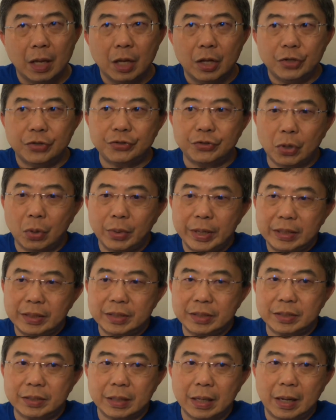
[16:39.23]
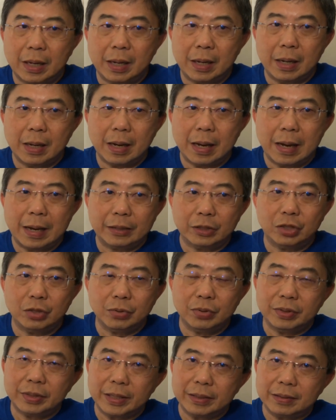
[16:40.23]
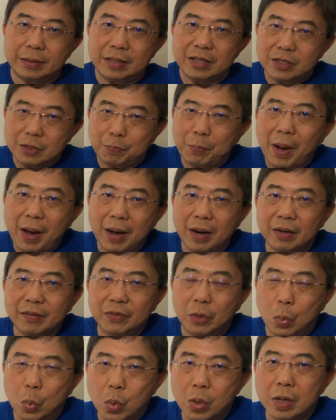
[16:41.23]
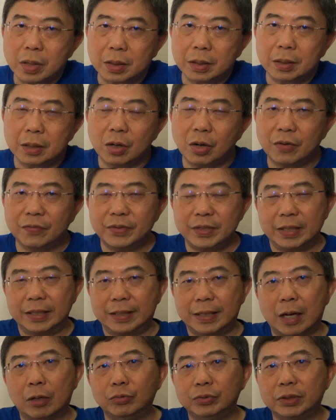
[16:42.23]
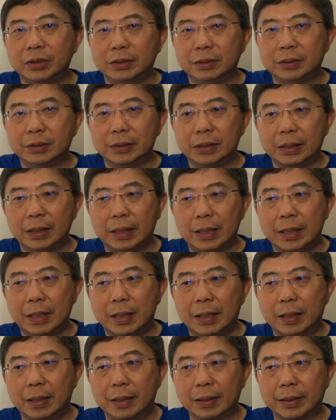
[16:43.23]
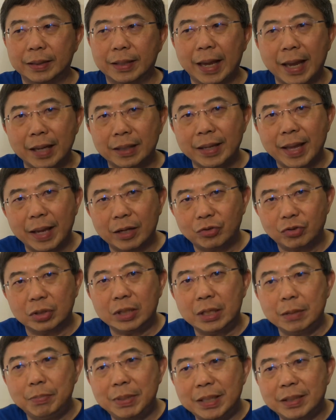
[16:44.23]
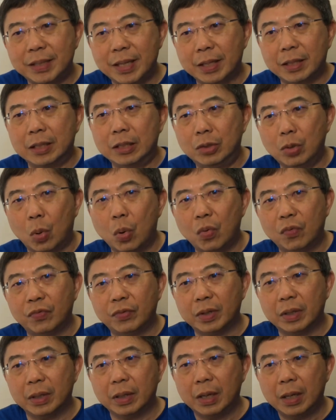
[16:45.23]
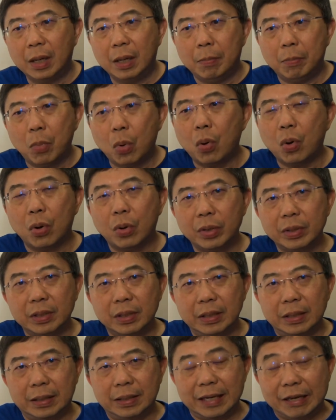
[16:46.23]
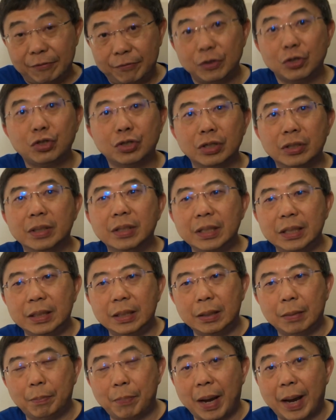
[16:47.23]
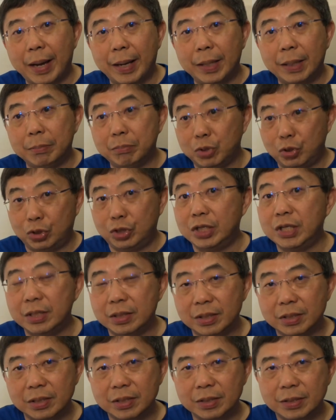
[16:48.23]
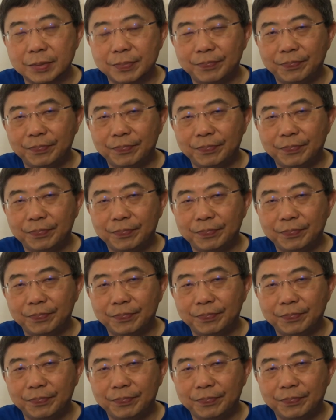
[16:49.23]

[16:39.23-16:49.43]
So it is argued that this part of the work of the accountant can actually be taken over more efficiently by machines.